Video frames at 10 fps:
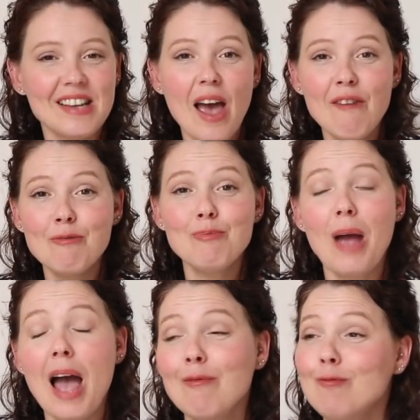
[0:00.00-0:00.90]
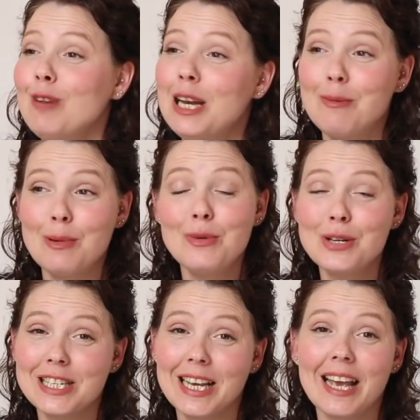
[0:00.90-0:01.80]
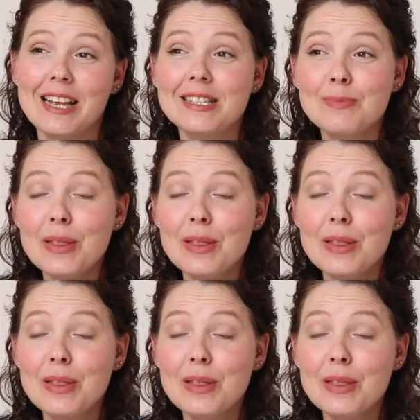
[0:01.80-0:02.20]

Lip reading: I haven't really been watching it.